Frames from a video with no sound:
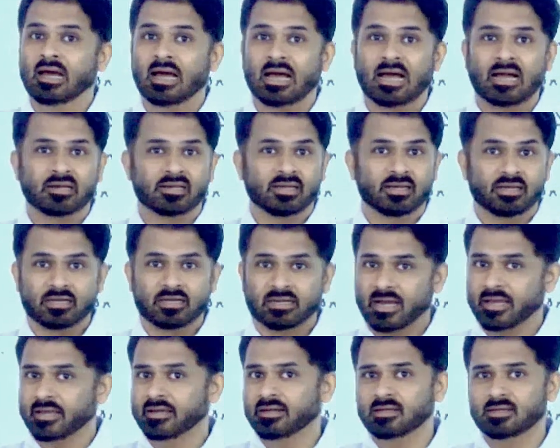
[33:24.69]
and
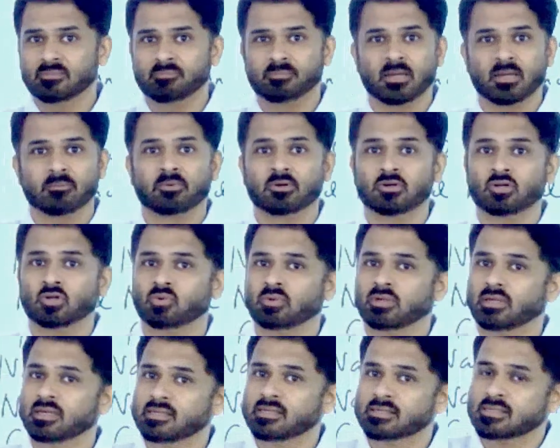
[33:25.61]
entire paper 2
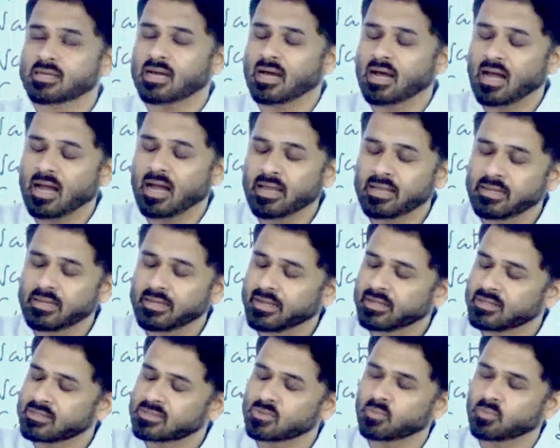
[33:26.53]
is highly,
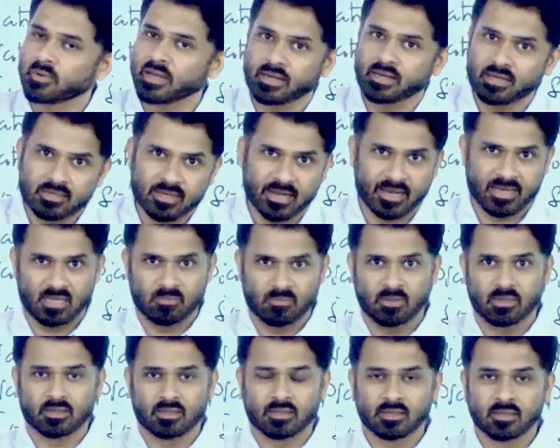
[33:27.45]
and it's very
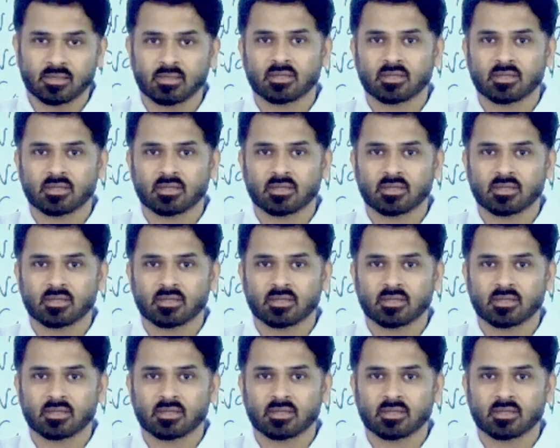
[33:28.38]
dynamic.